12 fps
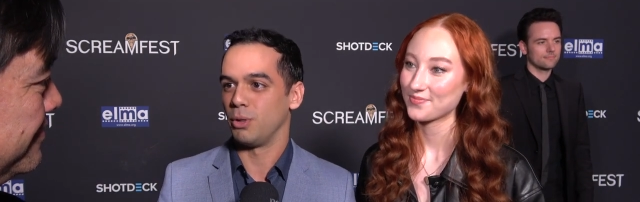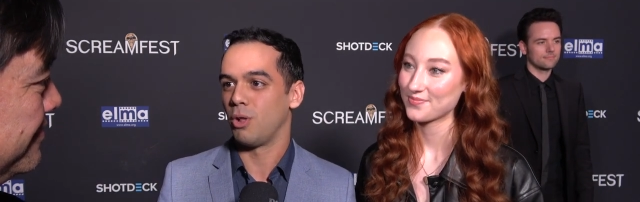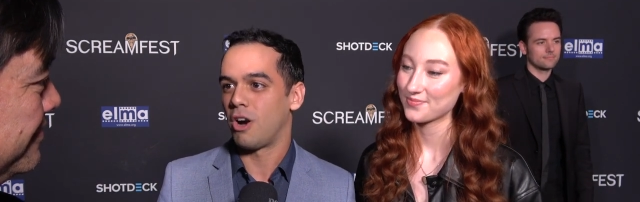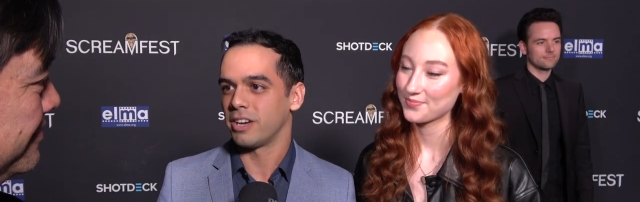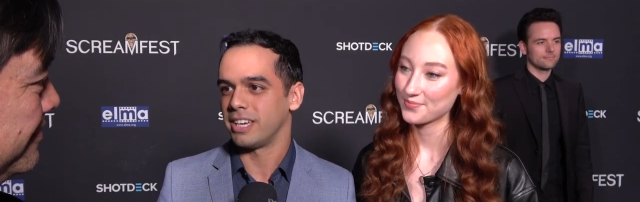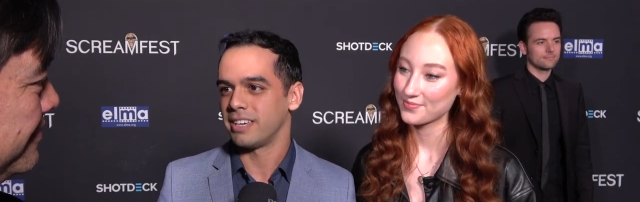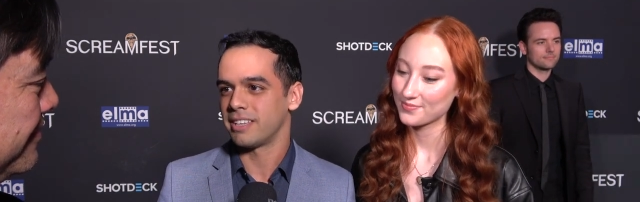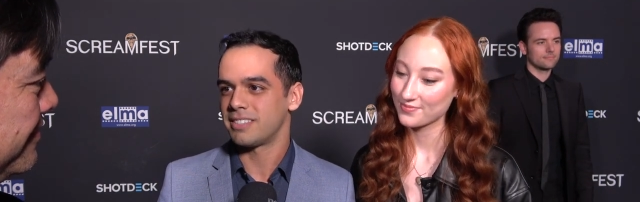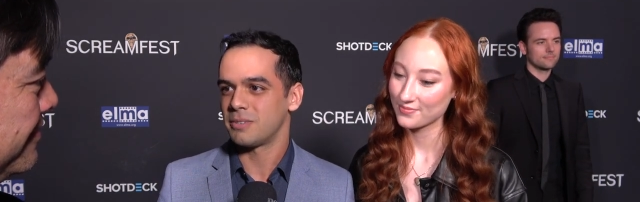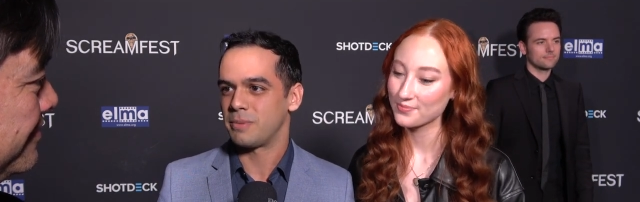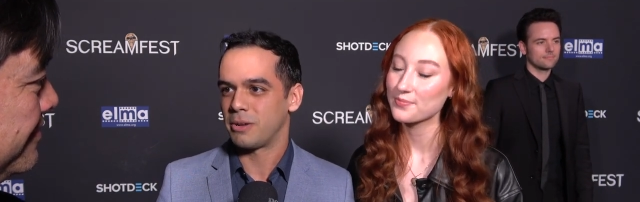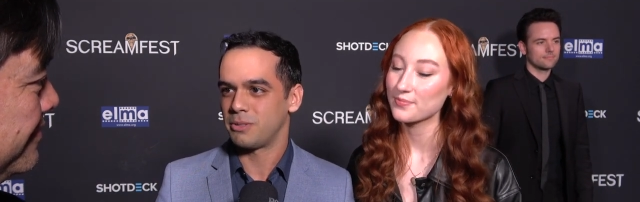Speaker 1: belonging. It's
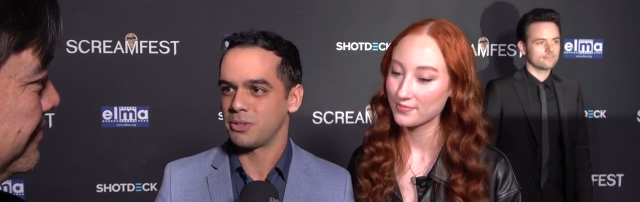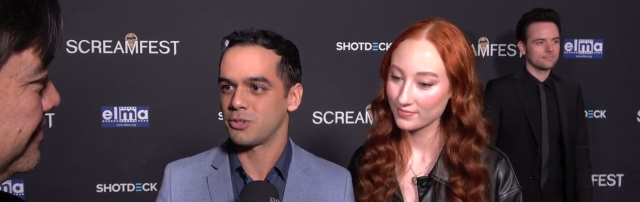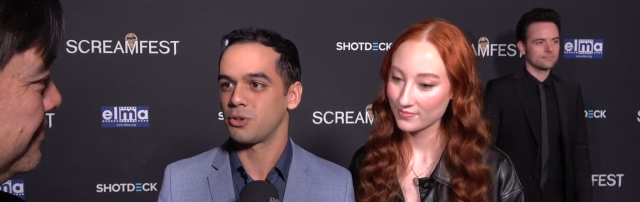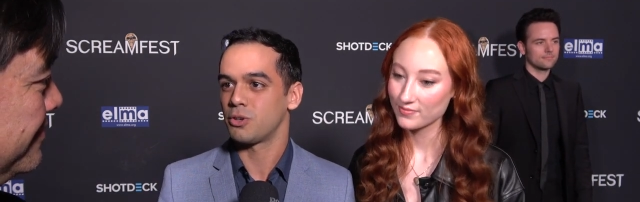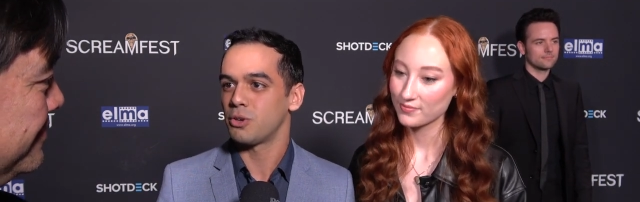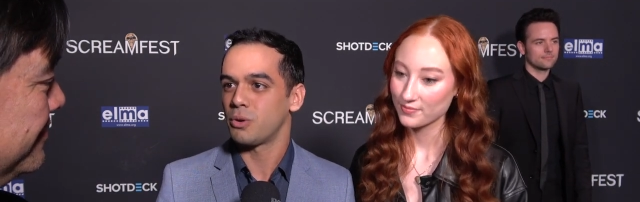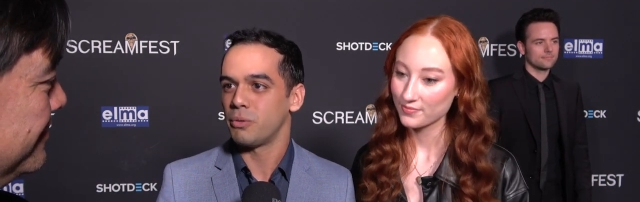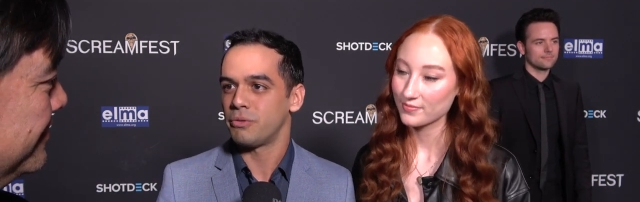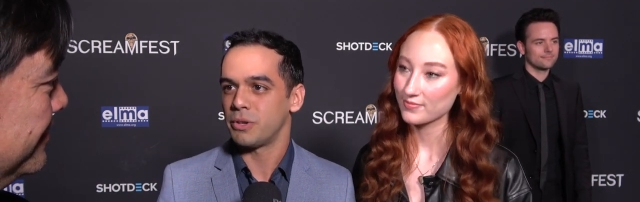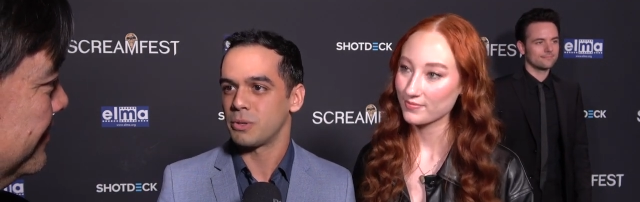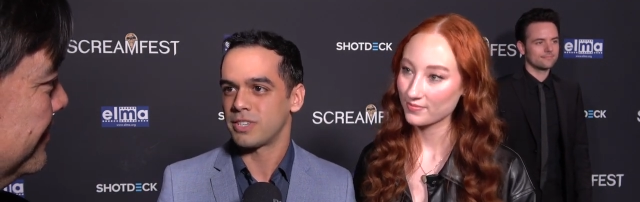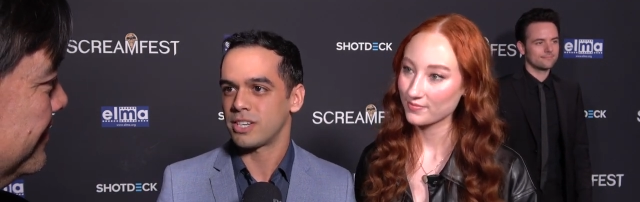about this girl who
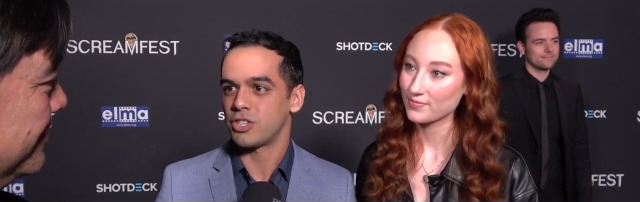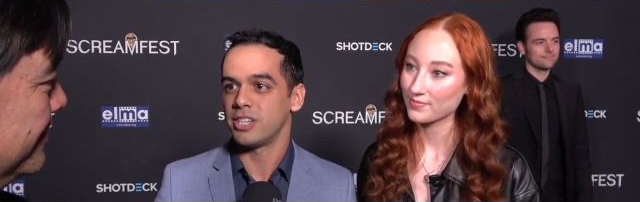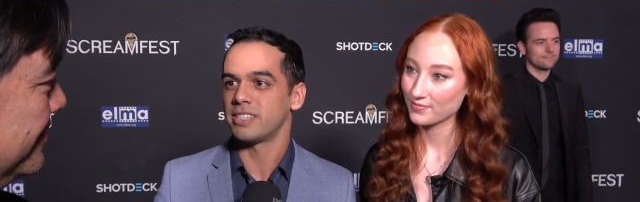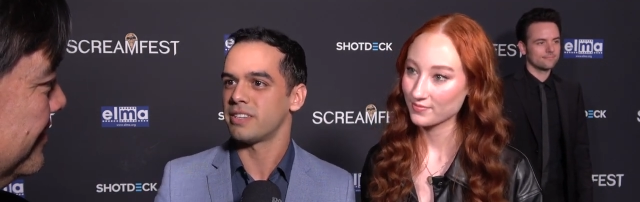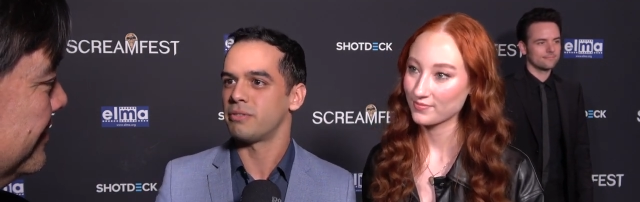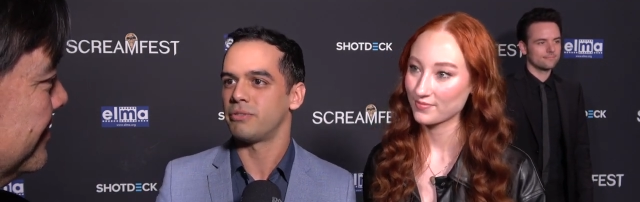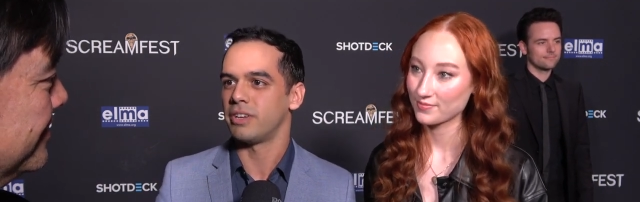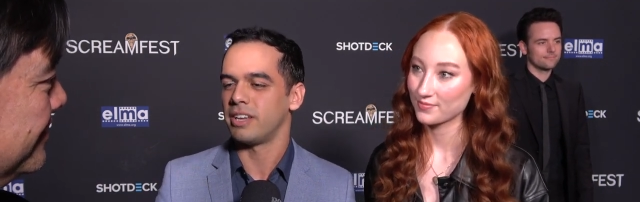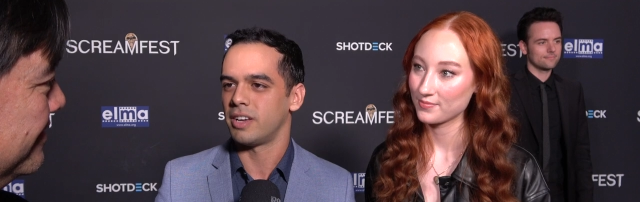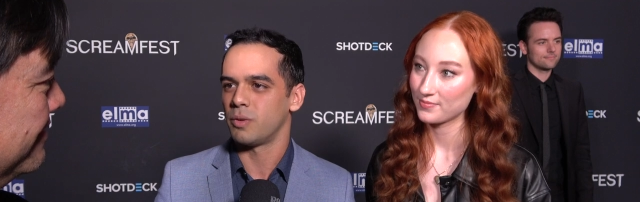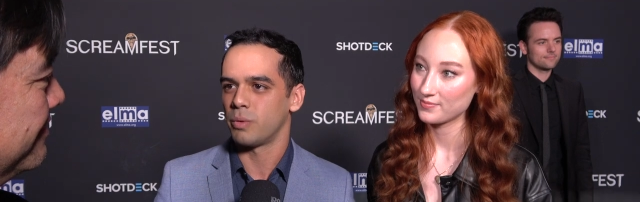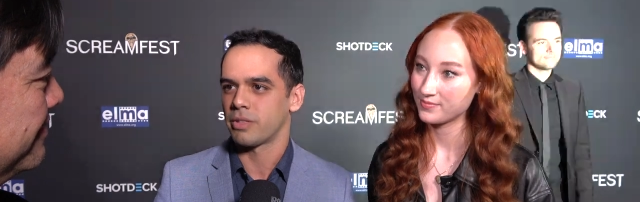feels like she doesn't fit
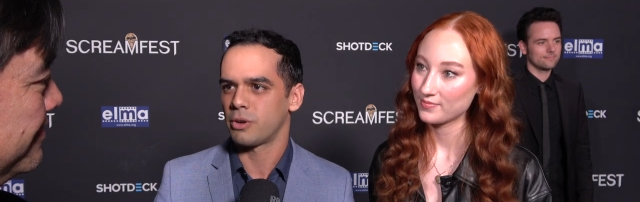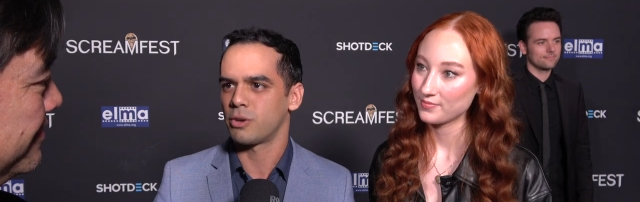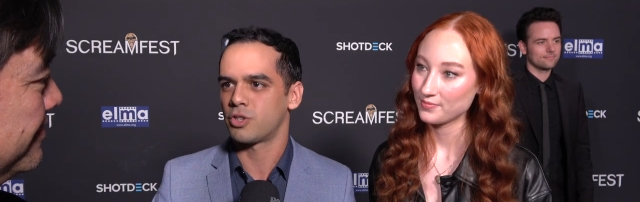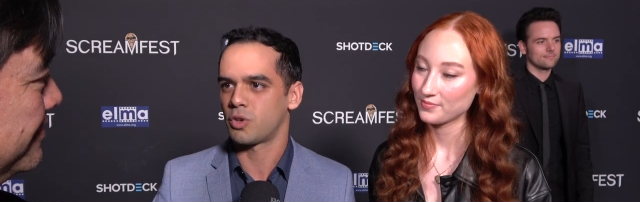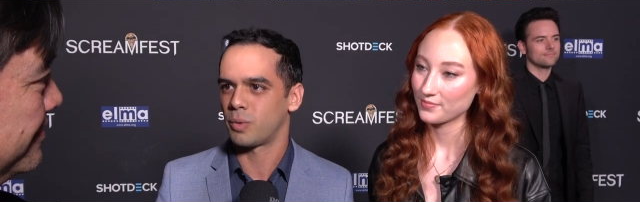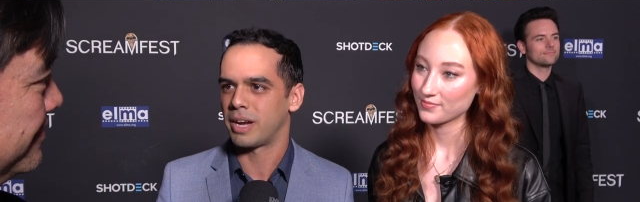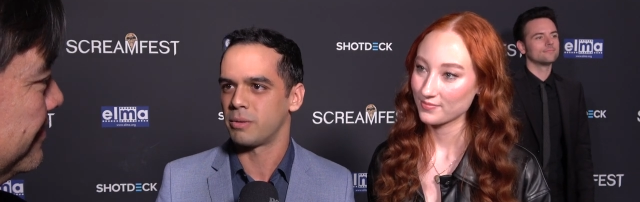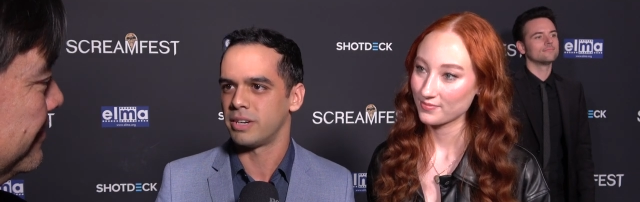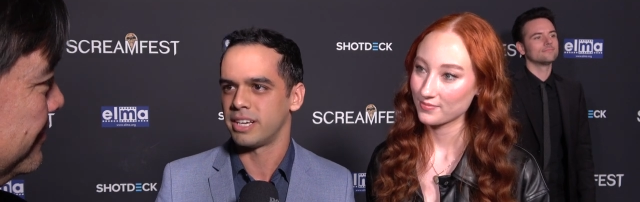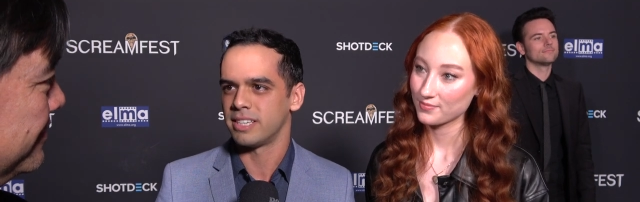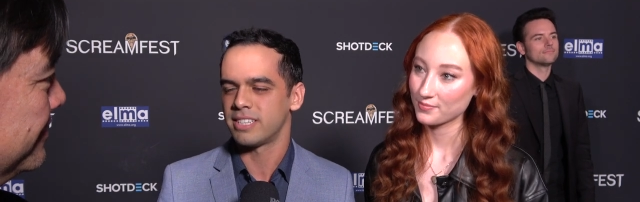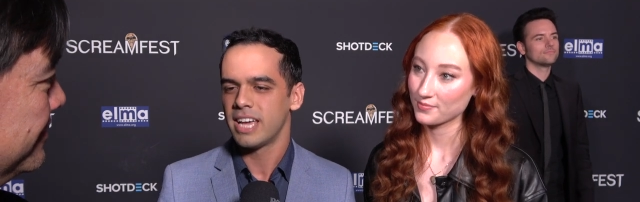in with her
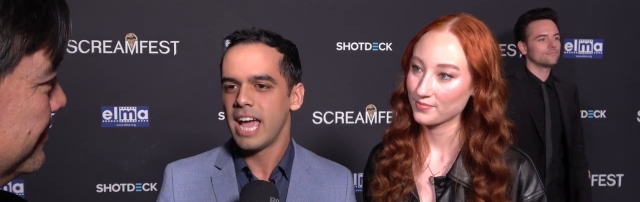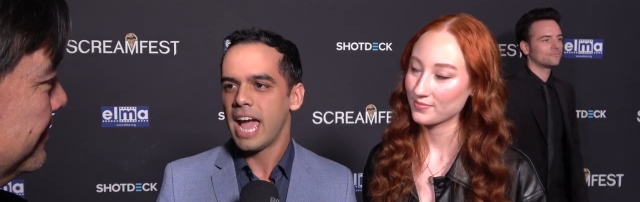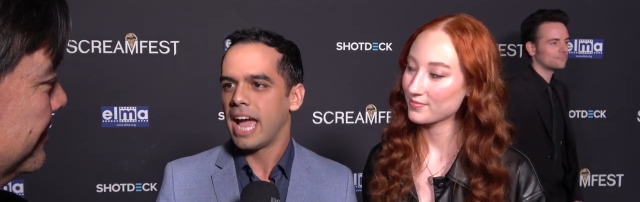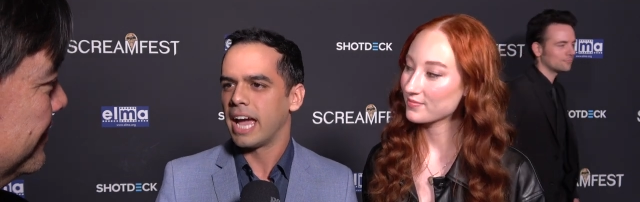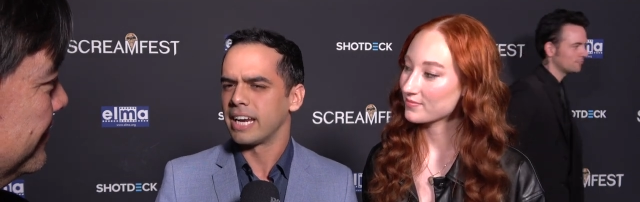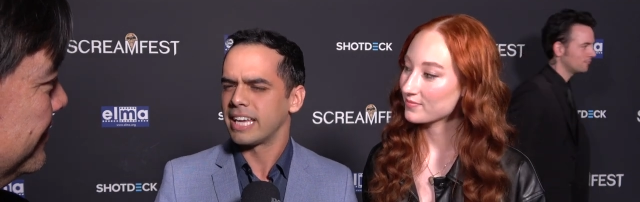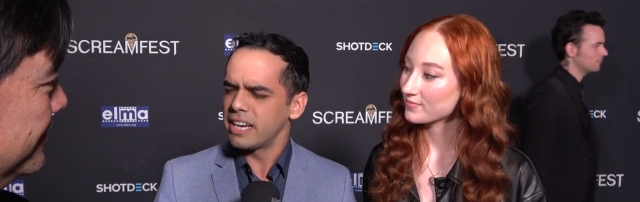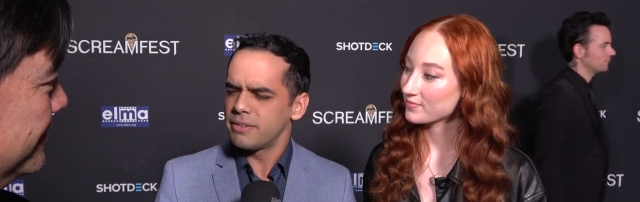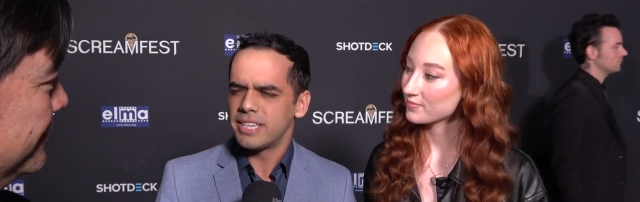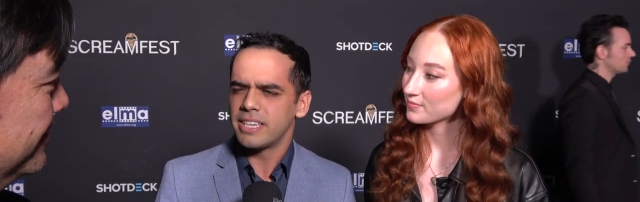surroundings and kind of